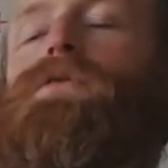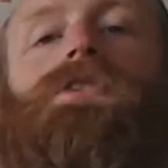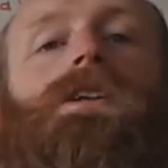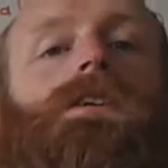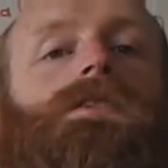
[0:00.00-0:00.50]

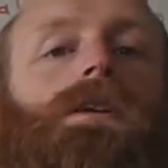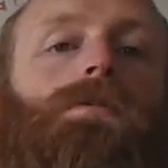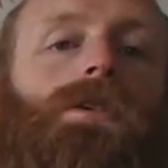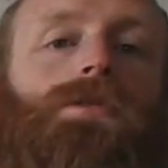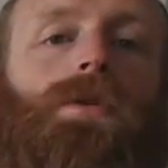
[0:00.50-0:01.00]
fertility,
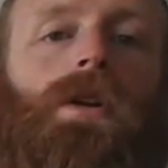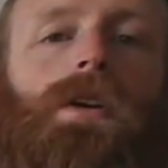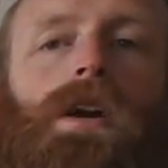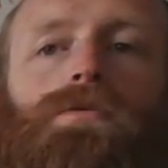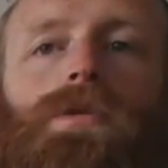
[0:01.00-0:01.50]
because we only
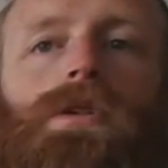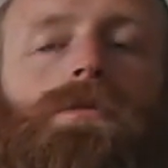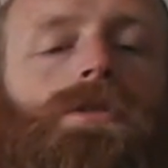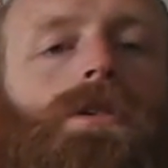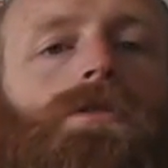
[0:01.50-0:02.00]
have one
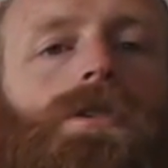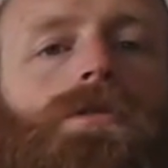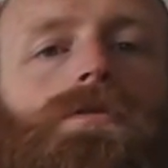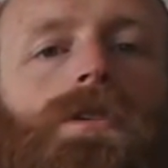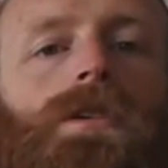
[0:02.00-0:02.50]
or two
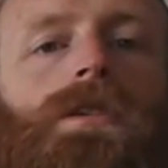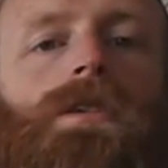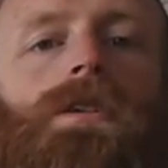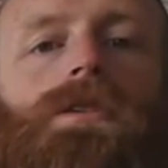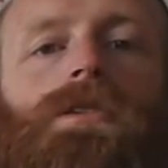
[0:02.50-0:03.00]
children,
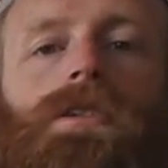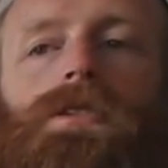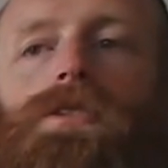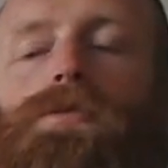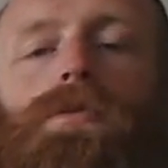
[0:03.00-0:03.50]
so
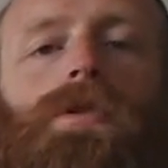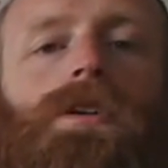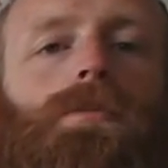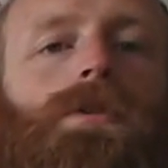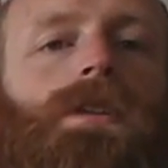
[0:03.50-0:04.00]
there's a smaller
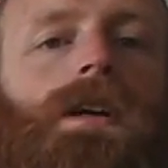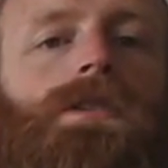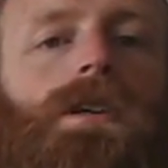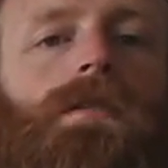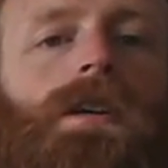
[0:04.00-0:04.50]
number in that
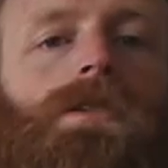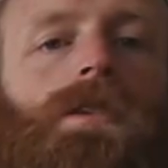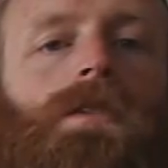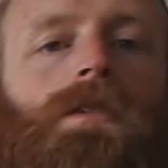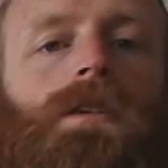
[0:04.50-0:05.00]

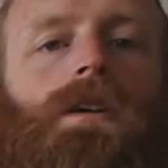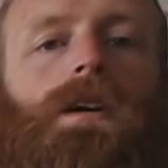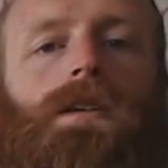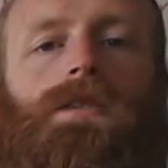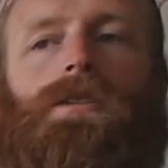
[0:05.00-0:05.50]
generation.
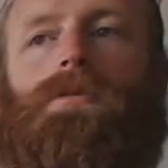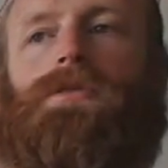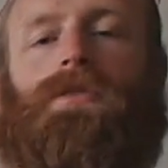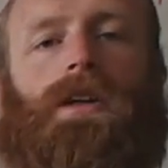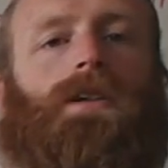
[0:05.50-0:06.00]
And in terms
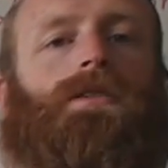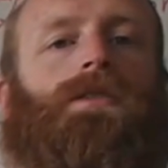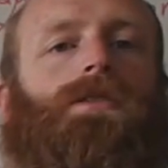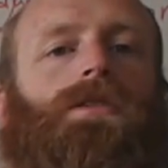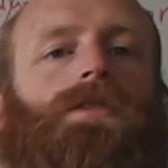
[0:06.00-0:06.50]
of
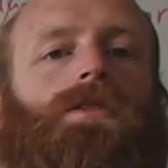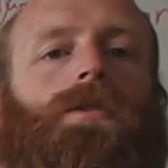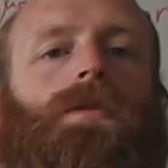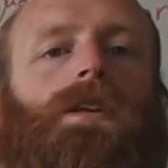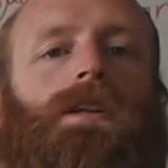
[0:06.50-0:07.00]
cousins and so
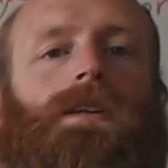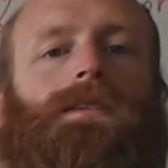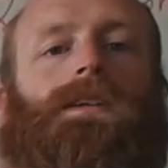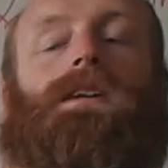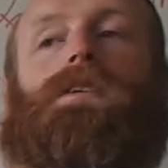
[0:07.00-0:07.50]
on, in the
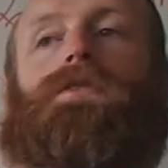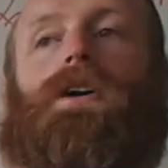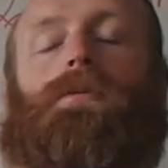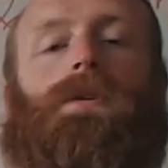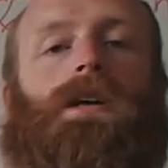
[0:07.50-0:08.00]
extended
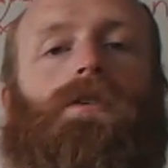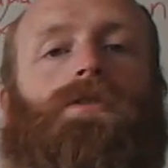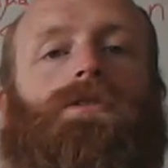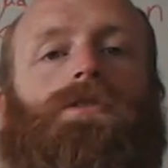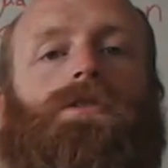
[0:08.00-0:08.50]
family,
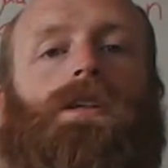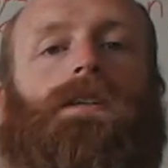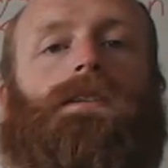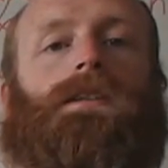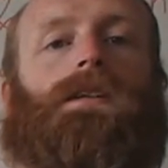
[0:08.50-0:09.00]
horizontally
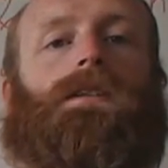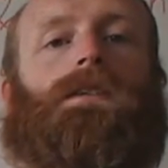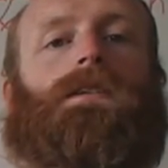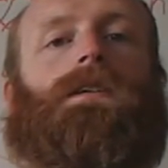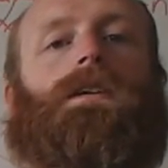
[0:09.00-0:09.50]

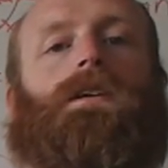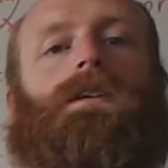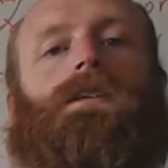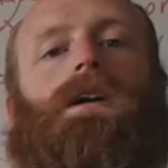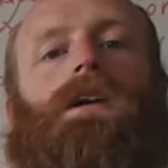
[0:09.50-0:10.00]
extended,
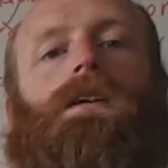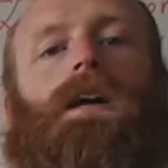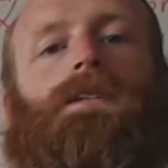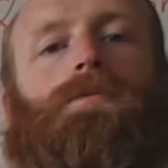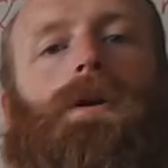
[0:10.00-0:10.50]
there are
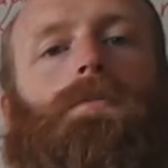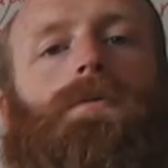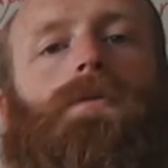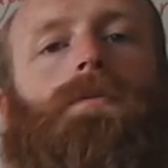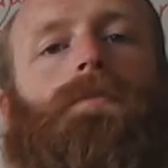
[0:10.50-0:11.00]
less people